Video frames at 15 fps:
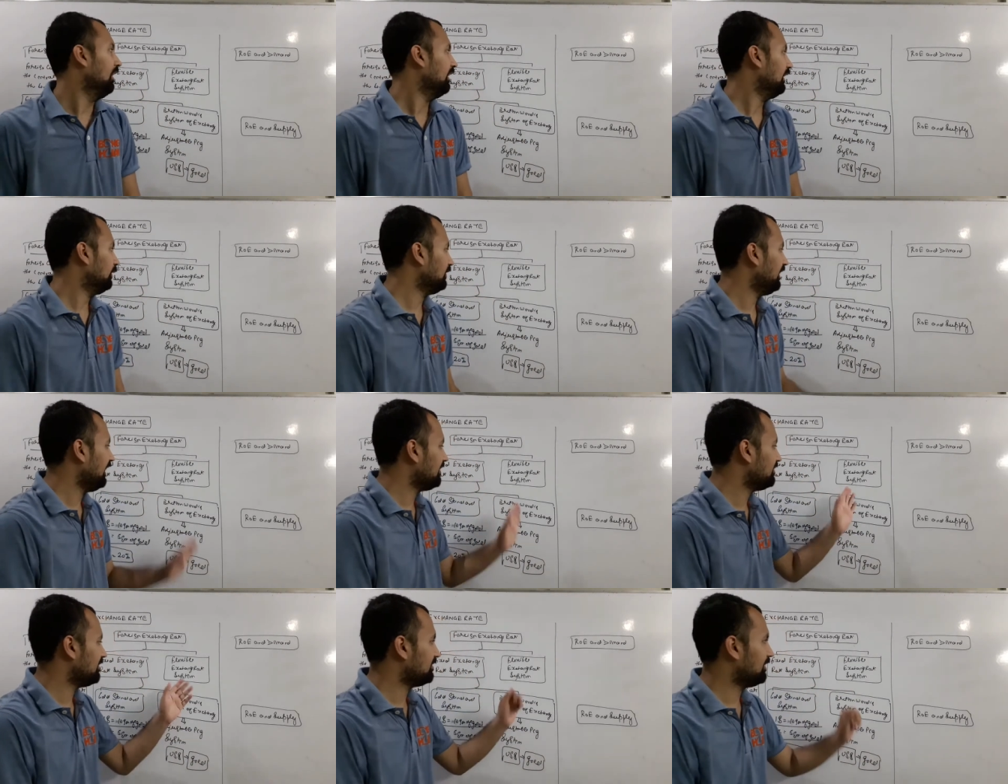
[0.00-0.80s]
Now the
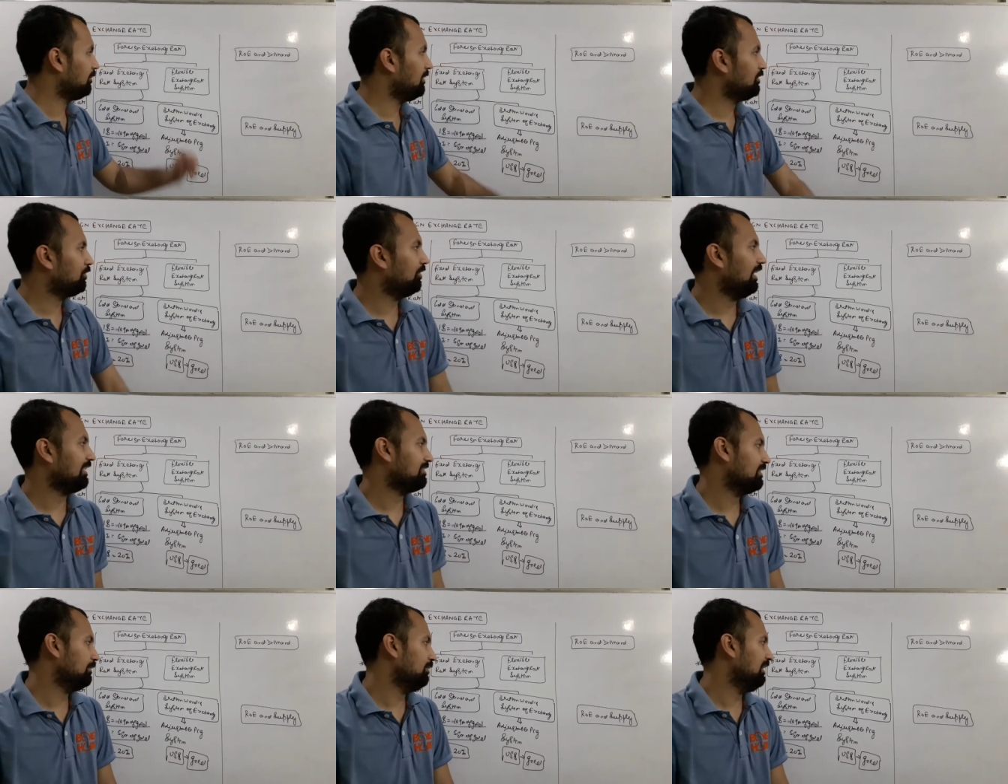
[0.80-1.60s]
next system is
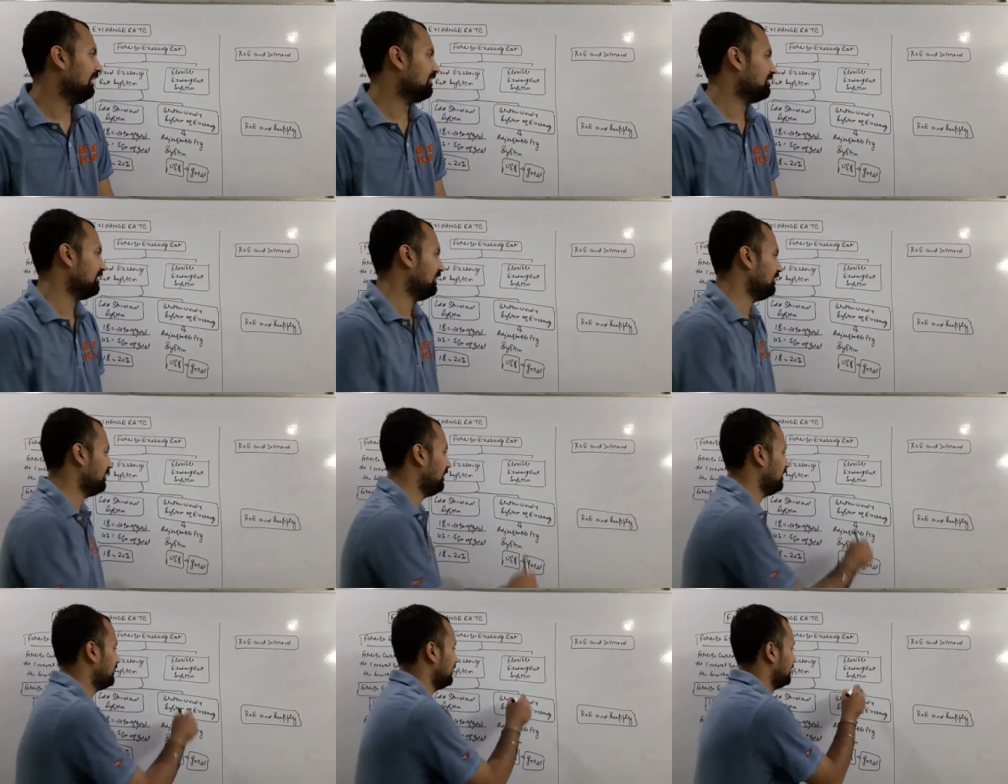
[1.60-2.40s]
flexible
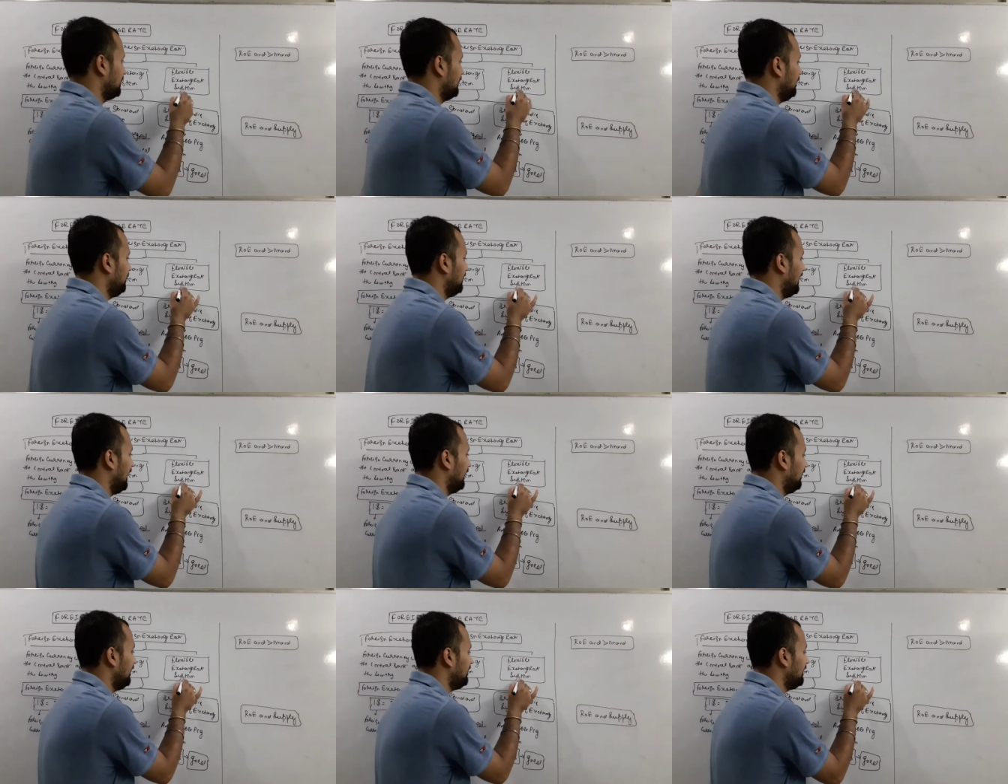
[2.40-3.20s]
exchange rate system,
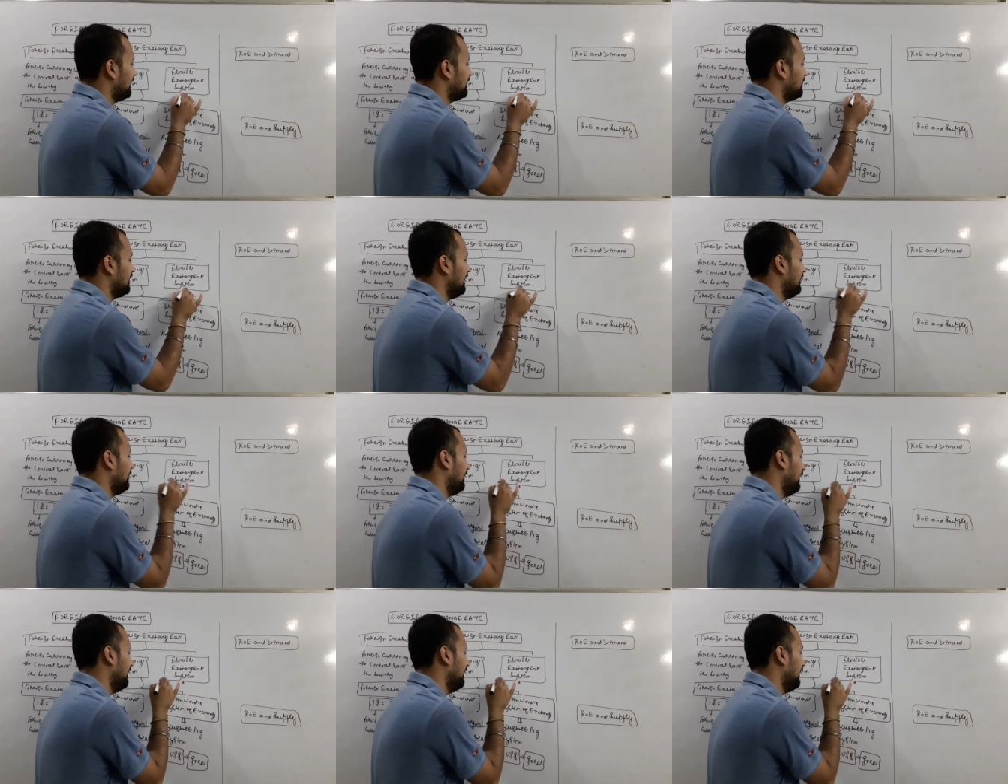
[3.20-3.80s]
that is exchange